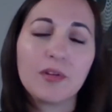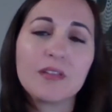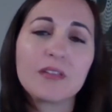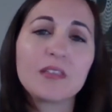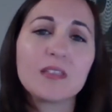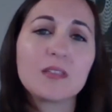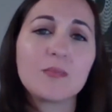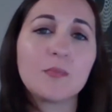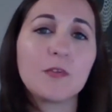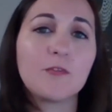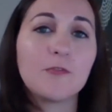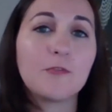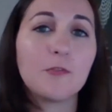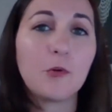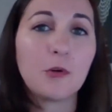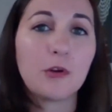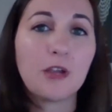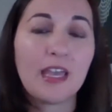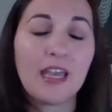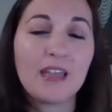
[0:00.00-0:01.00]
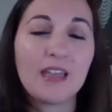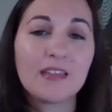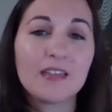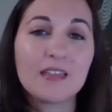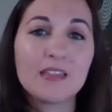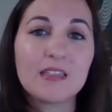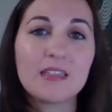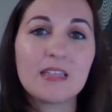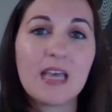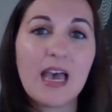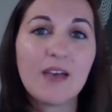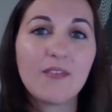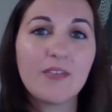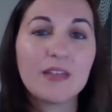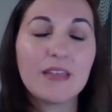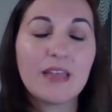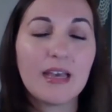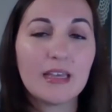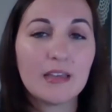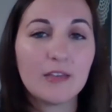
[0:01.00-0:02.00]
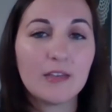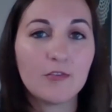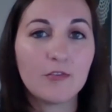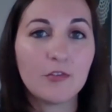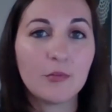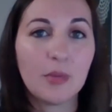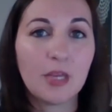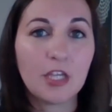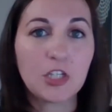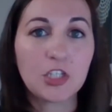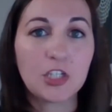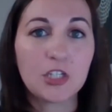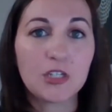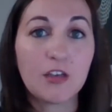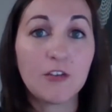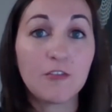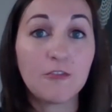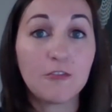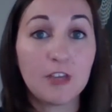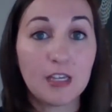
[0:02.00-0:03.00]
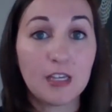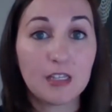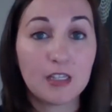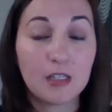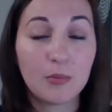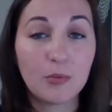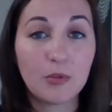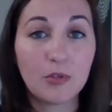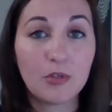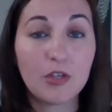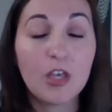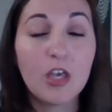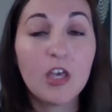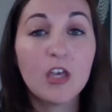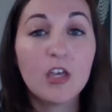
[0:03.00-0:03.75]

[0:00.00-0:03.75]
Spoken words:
This is beforehand. This is having that information available